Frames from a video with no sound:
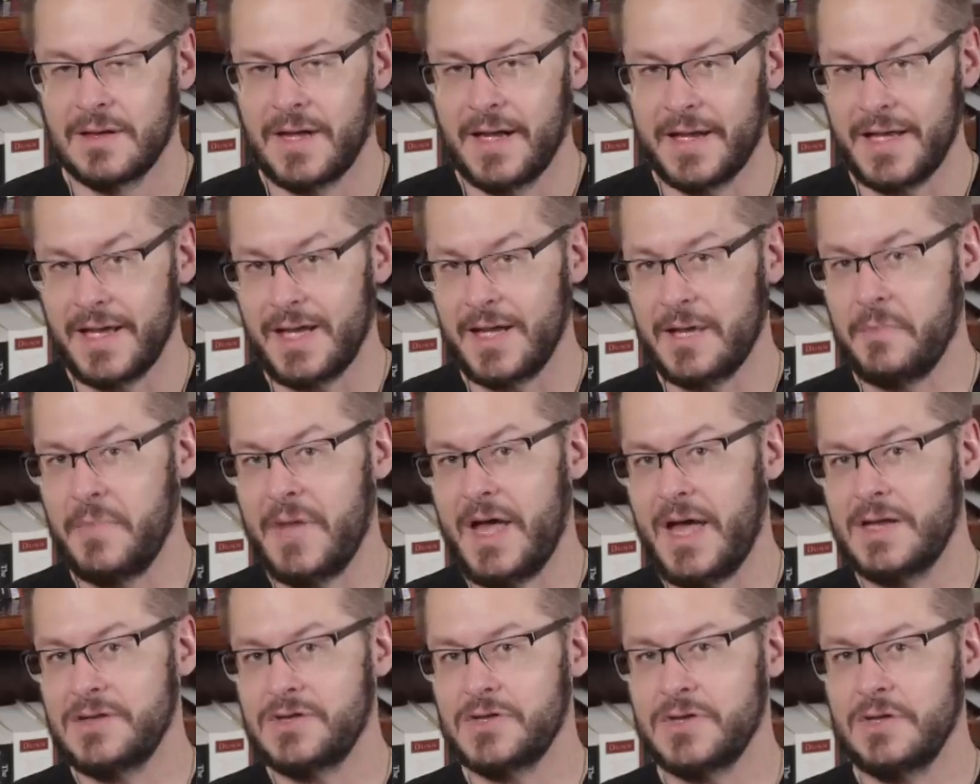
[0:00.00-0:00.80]
I can't
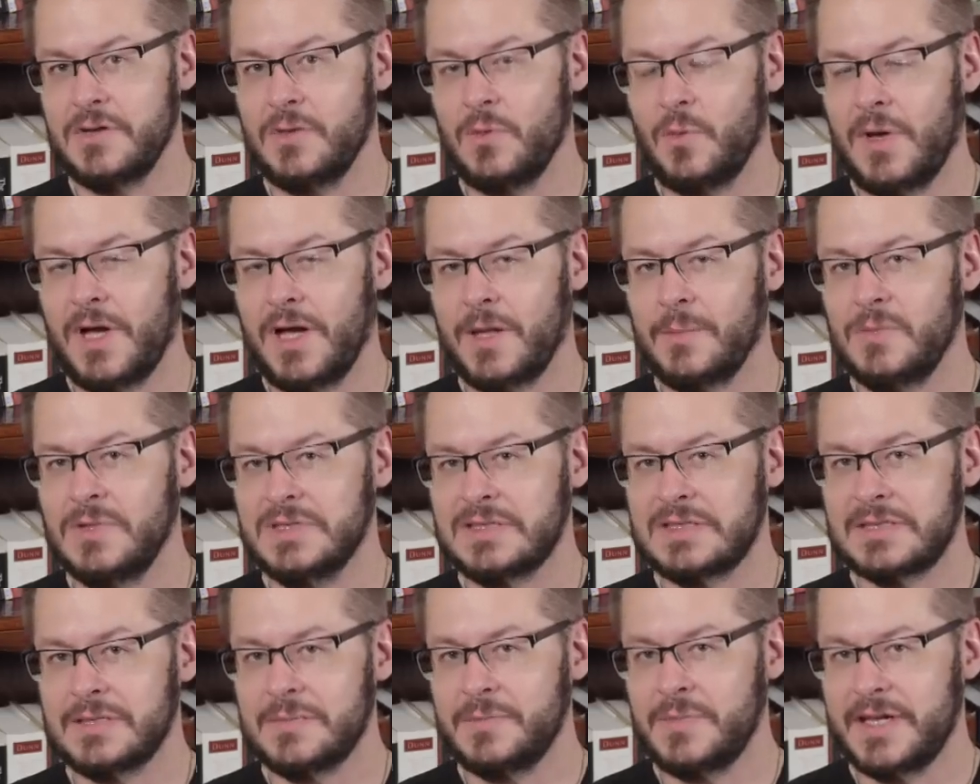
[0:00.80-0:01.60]
imagine why
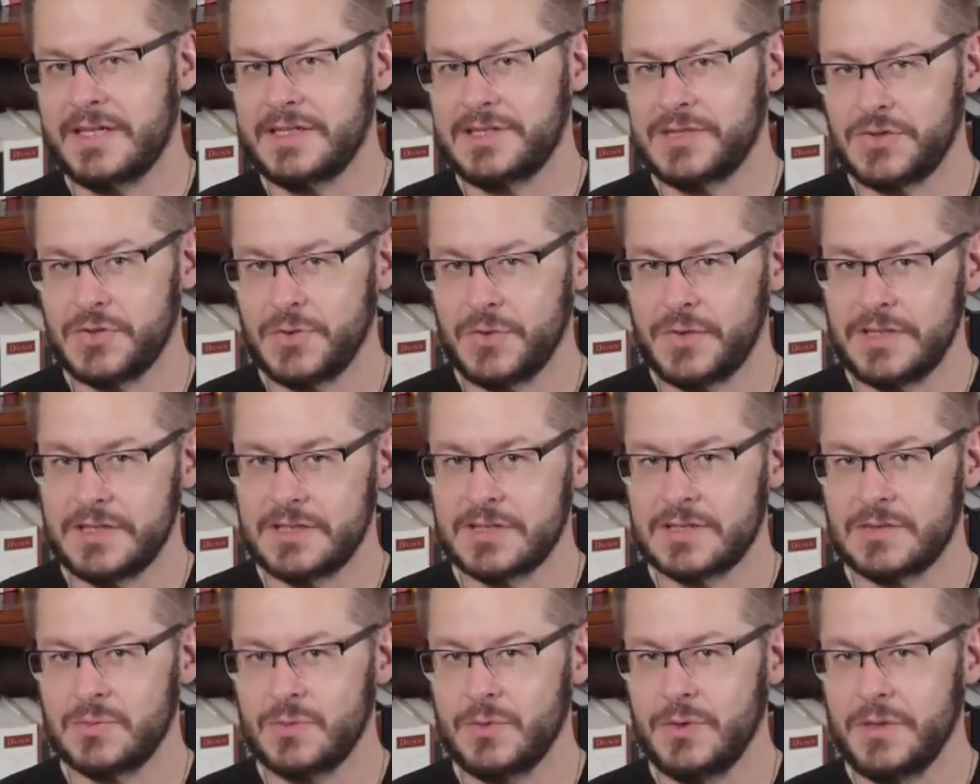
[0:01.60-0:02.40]
Muslim by
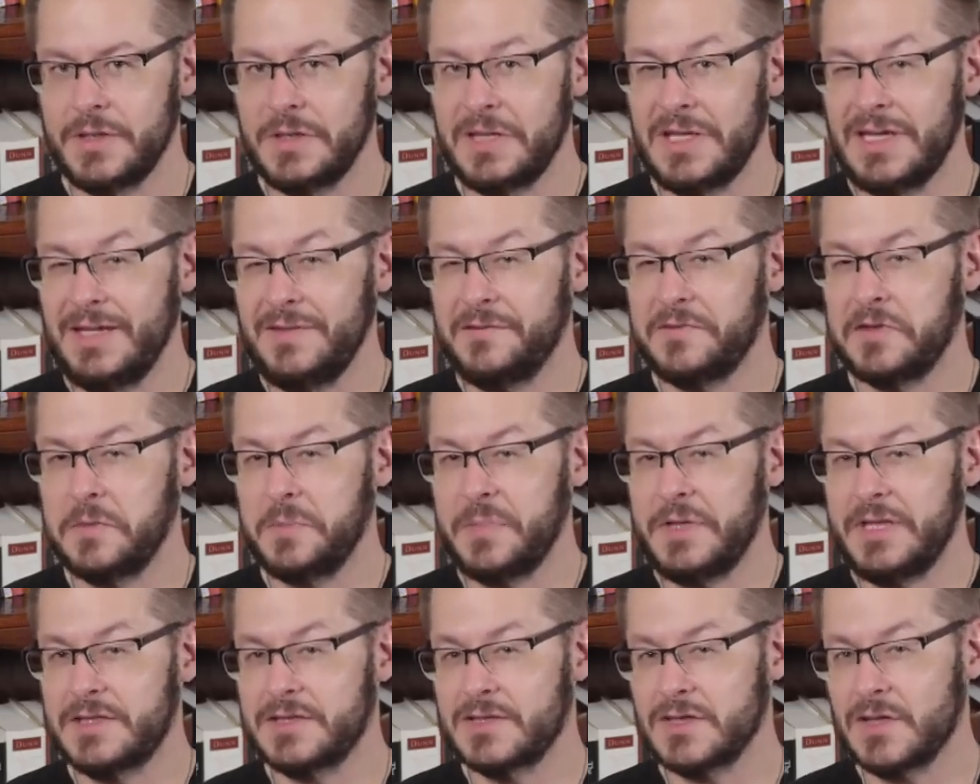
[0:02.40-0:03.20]
Choice would even
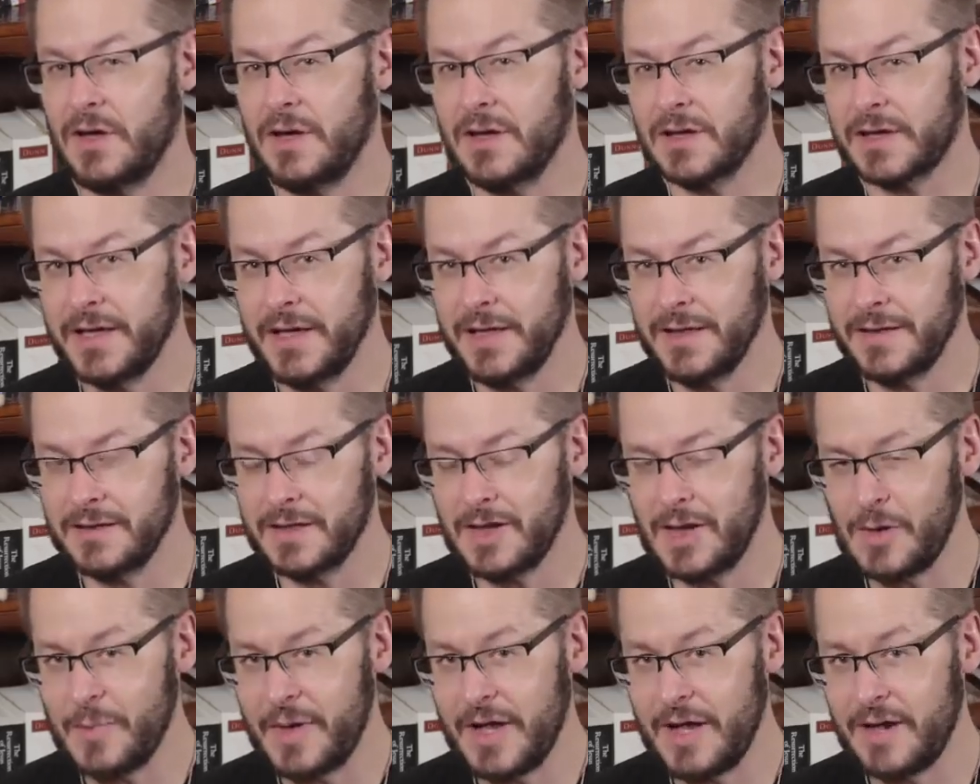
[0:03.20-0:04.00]
be talking
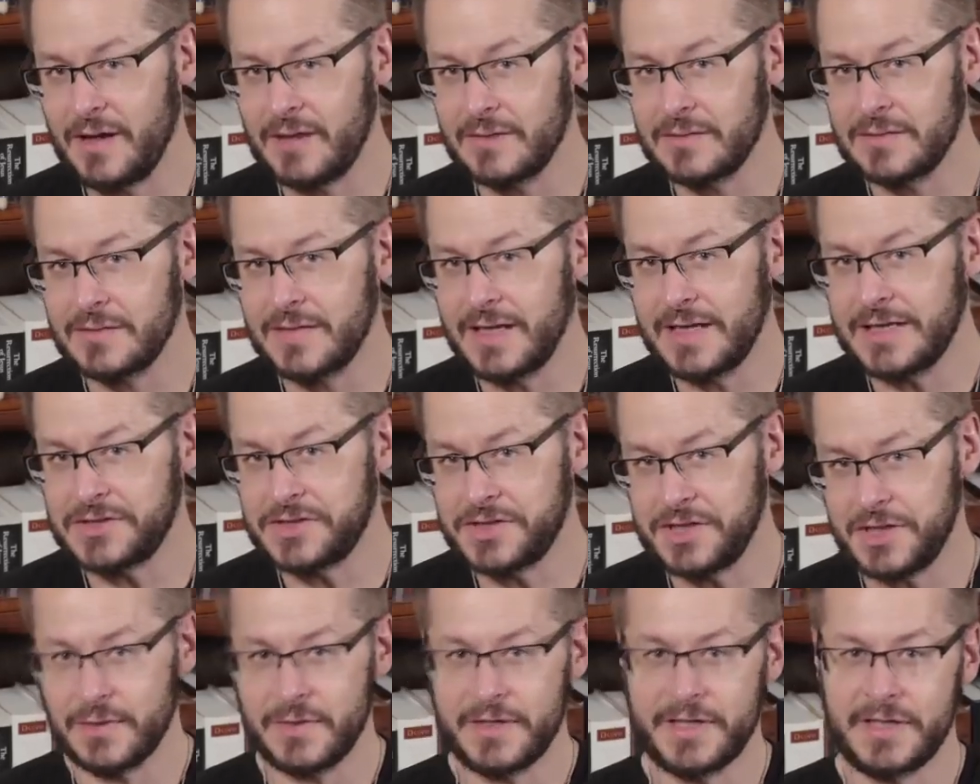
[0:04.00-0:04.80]
about
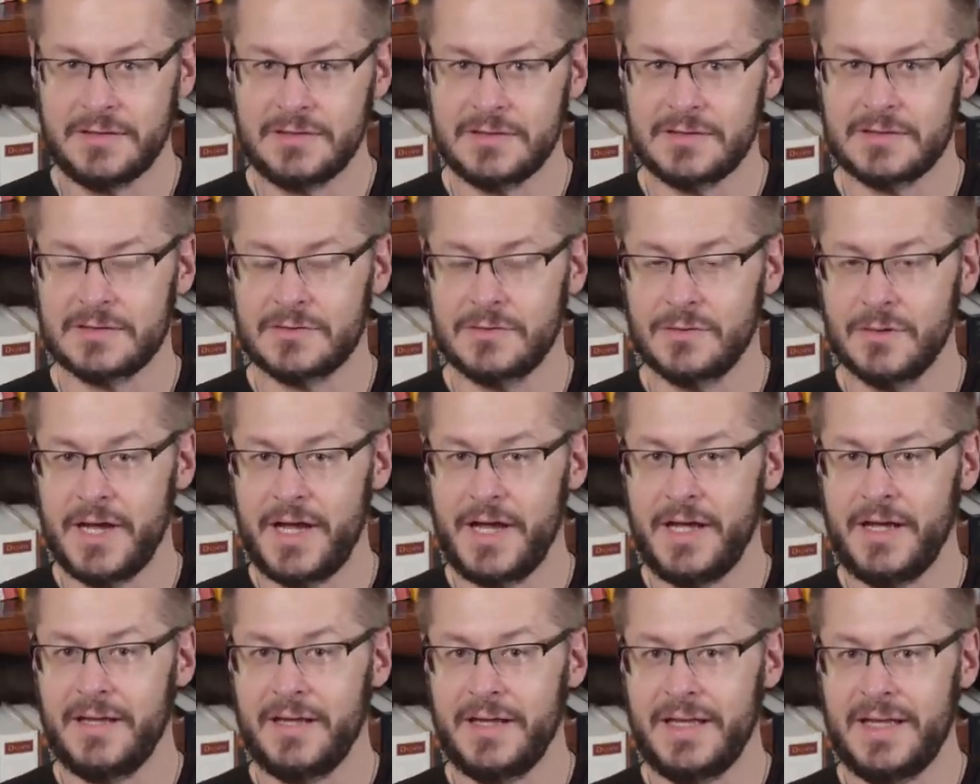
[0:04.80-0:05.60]
Nigerians.
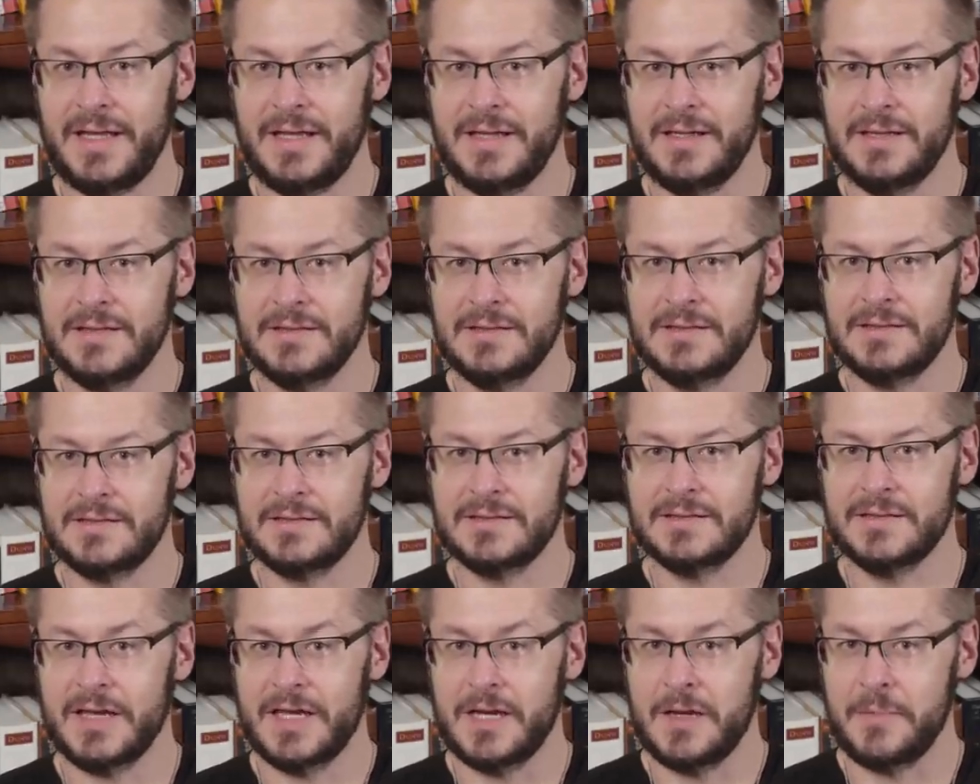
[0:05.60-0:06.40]
Greg
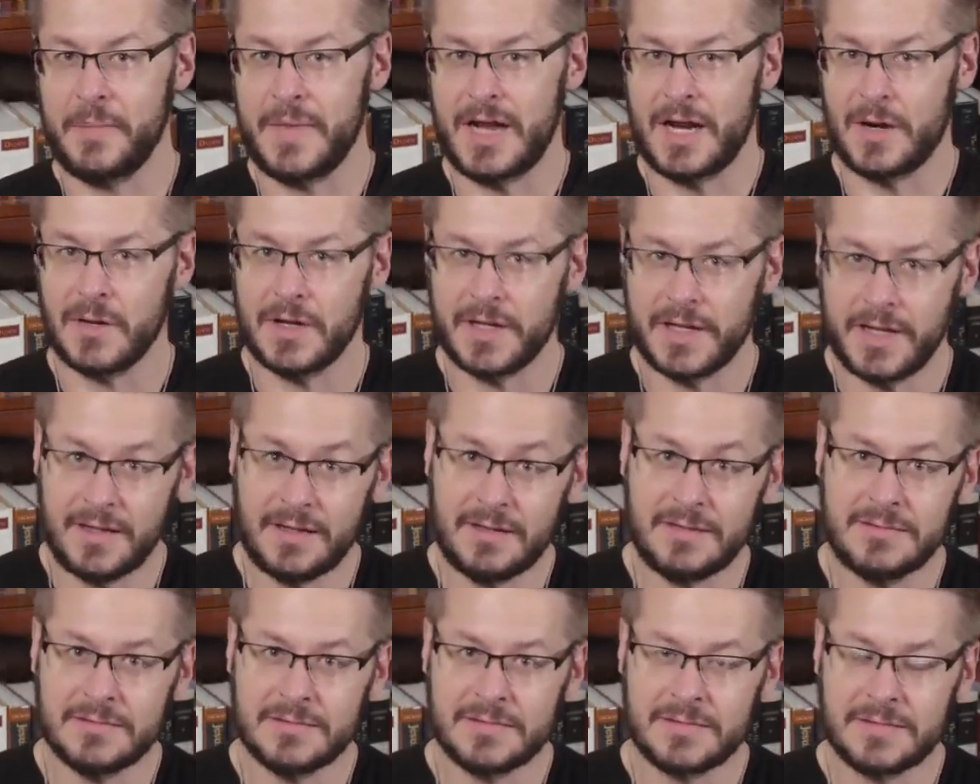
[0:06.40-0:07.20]
is an
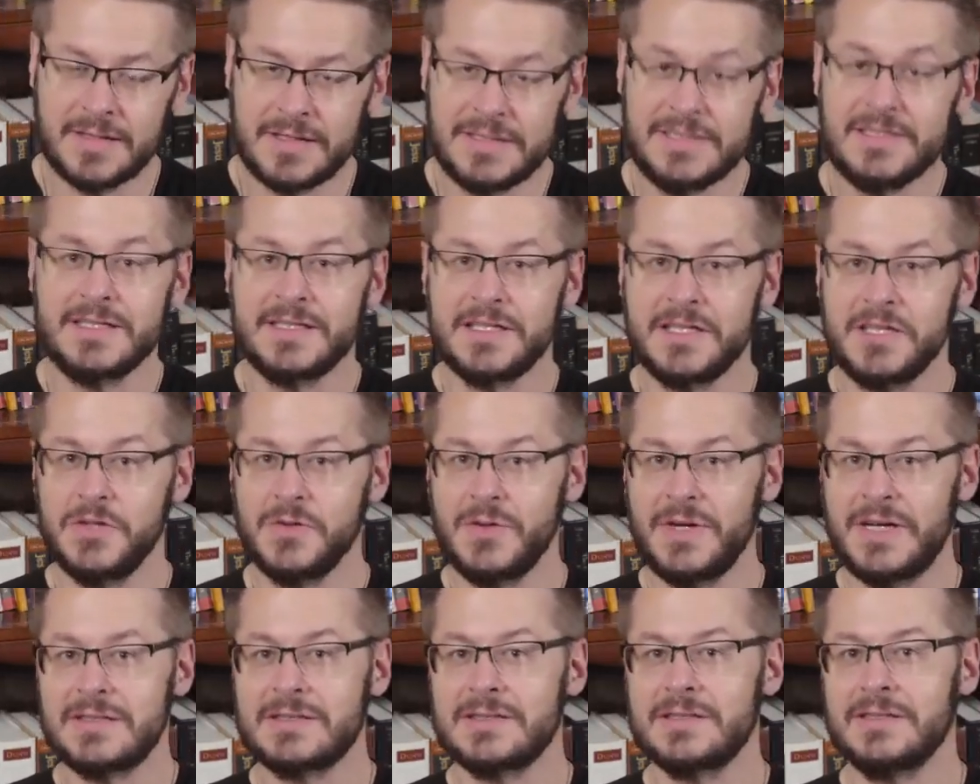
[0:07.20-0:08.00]
American, he's a
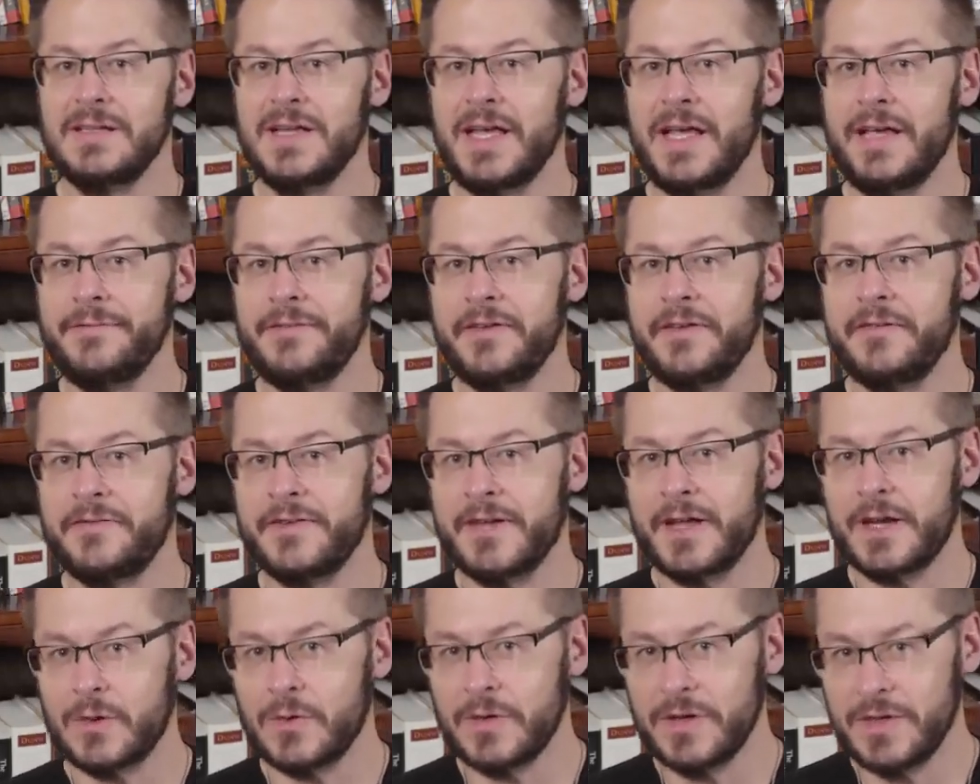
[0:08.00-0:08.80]
U.S. Navy
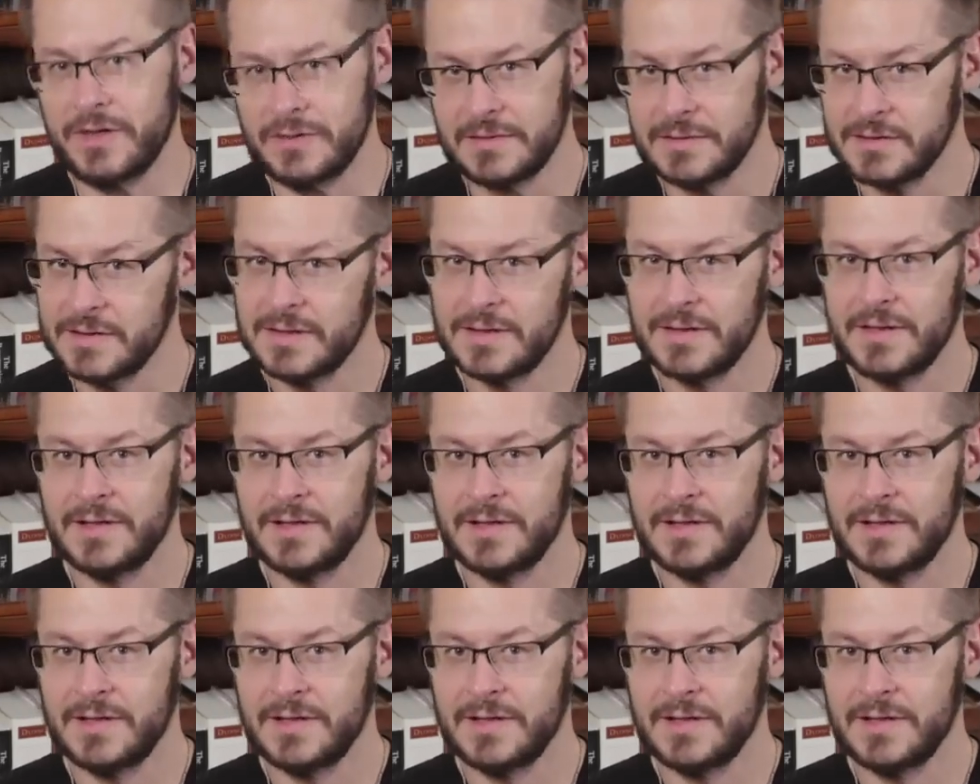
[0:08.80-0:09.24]
veteran.